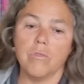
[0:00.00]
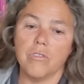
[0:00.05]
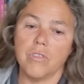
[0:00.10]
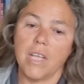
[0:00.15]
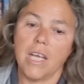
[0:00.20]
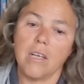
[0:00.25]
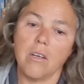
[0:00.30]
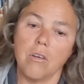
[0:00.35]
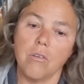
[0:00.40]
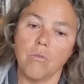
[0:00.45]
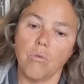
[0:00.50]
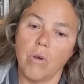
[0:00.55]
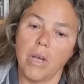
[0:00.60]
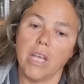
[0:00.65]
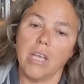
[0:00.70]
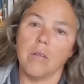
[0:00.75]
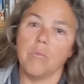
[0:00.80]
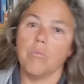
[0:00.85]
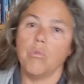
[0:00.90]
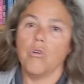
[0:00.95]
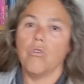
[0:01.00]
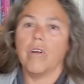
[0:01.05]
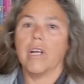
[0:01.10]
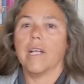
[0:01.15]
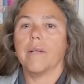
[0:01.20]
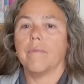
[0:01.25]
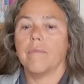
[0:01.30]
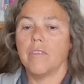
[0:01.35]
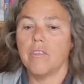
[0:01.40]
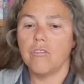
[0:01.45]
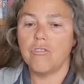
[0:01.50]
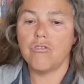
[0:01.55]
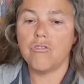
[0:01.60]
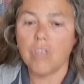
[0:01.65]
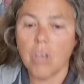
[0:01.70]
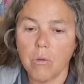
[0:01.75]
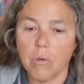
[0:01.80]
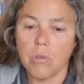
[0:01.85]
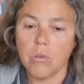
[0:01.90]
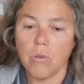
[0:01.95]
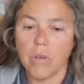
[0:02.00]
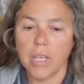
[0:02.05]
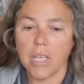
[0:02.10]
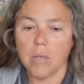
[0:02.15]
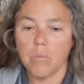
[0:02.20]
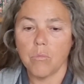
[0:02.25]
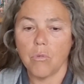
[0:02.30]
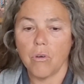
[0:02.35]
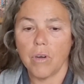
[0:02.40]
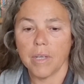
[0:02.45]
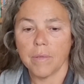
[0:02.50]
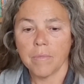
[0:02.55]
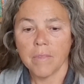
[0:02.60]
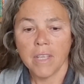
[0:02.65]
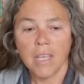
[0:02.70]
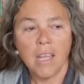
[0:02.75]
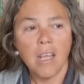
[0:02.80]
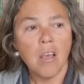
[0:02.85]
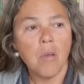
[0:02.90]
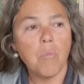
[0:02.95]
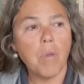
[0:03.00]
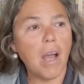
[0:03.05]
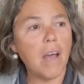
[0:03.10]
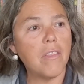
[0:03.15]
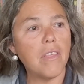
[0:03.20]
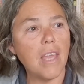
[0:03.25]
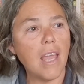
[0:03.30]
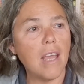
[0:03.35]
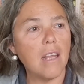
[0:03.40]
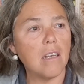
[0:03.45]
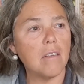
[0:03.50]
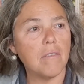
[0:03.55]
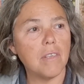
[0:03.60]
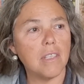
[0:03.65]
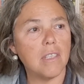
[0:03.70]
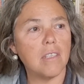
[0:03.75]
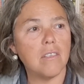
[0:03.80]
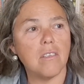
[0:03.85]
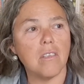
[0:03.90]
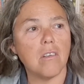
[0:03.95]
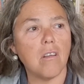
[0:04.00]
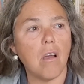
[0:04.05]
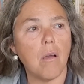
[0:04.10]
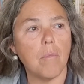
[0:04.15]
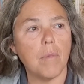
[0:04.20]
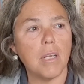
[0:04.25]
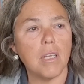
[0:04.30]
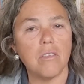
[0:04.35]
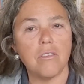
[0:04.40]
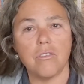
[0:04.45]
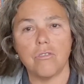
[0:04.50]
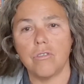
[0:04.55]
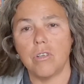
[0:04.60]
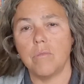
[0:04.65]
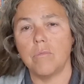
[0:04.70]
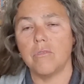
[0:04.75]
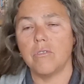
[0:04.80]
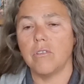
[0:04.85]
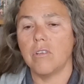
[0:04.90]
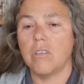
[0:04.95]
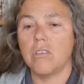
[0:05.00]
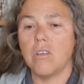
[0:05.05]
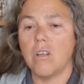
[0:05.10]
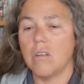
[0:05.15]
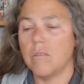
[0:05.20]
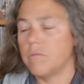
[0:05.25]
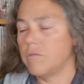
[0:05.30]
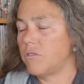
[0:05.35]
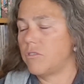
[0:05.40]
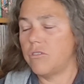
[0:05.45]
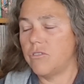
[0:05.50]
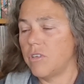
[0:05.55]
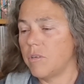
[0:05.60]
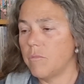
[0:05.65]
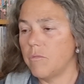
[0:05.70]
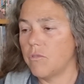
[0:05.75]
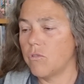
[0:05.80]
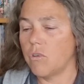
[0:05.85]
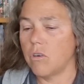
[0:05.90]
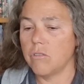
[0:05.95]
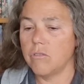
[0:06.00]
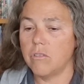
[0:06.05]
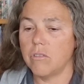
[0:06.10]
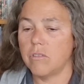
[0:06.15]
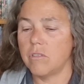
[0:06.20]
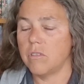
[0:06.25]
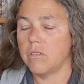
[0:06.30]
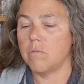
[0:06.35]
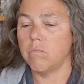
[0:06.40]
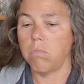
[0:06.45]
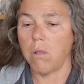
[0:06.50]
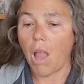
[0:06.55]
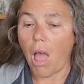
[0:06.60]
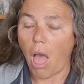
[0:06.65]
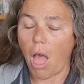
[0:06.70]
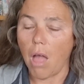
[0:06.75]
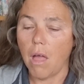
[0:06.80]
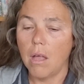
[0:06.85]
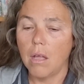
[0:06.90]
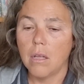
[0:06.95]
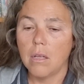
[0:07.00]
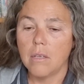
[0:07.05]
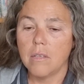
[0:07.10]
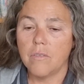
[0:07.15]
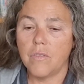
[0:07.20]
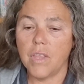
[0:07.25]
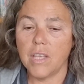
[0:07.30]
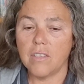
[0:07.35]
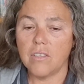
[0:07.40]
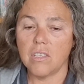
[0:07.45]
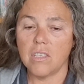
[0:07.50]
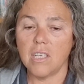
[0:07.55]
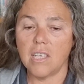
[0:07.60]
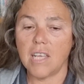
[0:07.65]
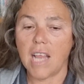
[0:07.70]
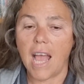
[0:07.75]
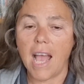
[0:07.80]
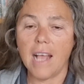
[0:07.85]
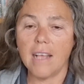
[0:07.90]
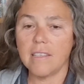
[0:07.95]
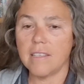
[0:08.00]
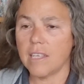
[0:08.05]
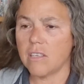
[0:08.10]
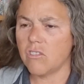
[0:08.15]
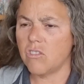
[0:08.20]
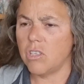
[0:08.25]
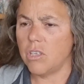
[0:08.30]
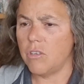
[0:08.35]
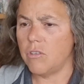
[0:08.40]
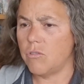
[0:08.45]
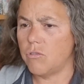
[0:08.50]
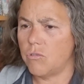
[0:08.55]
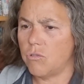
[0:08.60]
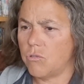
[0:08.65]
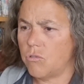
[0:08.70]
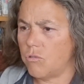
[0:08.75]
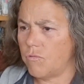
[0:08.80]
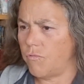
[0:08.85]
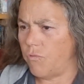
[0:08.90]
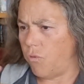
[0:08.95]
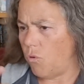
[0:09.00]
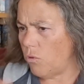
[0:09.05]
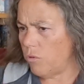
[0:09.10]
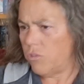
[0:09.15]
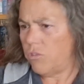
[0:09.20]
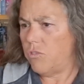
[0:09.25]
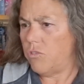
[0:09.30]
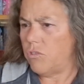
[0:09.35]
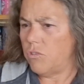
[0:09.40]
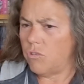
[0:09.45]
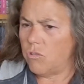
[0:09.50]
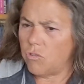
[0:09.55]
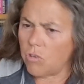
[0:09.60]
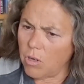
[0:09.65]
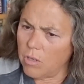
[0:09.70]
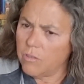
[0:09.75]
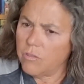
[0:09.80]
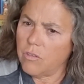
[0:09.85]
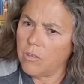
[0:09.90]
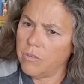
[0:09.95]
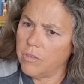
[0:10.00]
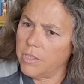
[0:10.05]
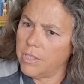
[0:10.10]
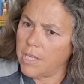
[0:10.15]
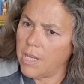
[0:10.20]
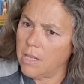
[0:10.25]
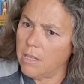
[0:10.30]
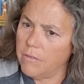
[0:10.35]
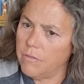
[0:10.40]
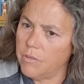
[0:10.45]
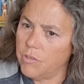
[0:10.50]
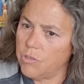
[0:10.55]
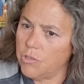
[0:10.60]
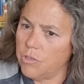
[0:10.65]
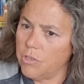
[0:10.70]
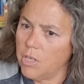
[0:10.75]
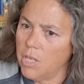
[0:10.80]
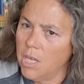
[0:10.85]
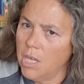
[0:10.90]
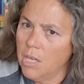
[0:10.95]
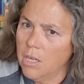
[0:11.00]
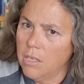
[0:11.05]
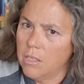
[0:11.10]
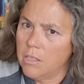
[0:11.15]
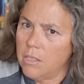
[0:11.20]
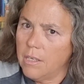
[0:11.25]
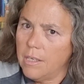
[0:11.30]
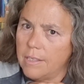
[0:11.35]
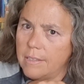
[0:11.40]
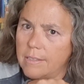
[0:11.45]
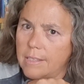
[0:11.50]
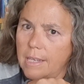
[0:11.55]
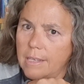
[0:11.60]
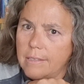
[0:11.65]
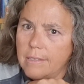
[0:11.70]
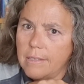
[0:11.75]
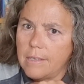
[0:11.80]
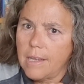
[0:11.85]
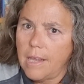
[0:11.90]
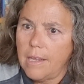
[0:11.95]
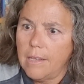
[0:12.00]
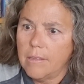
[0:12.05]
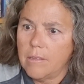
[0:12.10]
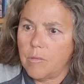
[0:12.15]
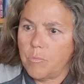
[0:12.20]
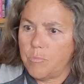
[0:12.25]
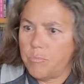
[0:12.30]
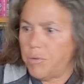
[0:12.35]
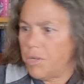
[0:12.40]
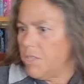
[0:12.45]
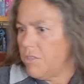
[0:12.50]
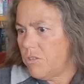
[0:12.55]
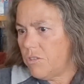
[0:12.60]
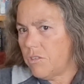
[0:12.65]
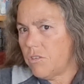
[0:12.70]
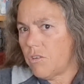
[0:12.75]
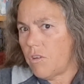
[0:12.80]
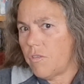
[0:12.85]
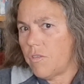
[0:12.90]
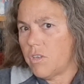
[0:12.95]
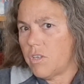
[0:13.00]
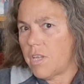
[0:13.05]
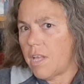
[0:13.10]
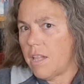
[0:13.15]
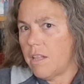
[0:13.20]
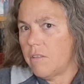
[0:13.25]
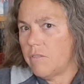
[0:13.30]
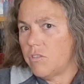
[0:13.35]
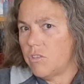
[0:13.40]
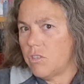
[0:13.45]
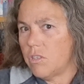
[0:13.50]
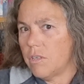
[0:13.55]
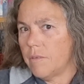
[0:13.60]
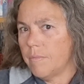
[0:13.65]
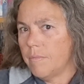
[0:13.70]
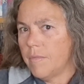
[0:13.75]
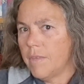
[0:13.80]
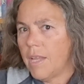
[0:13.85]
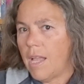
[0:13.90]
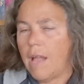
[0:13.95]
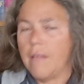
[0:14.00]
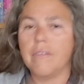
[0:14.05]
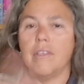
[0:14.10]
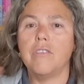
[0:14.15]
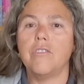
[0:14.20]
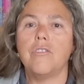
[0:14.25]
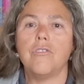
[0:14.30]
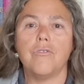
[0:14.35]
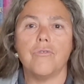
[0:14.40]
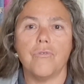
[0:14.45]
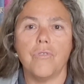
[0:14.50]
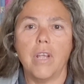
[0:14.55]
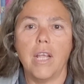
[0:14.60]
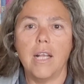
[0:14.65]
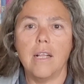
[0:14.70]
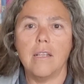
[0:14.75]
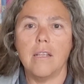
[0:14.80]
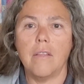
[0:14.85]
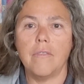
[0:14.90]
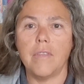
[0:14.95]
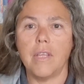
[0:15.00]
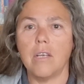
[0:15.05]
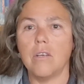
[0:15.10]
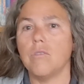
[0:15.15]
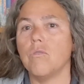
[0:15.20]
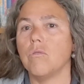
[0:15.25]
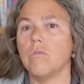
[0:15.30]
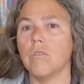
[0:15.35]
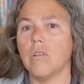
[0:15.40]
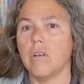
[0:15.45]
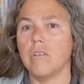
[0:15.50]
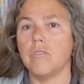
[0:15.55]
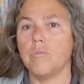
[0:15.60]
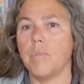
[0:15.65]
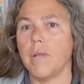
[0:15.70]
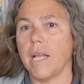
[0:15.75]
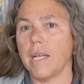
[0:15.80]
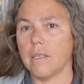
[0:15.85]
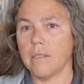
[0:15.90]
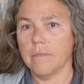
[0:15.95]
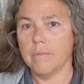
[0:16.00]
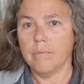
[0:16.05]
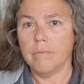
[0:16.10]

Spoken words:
was that annoying and boring. So annoying and boring. By the end of it, this anonymous stream of consciousness blah thinks that it has actually forced the dots on the television to assassinate the president on the television, and this is real, and then it all goes blank.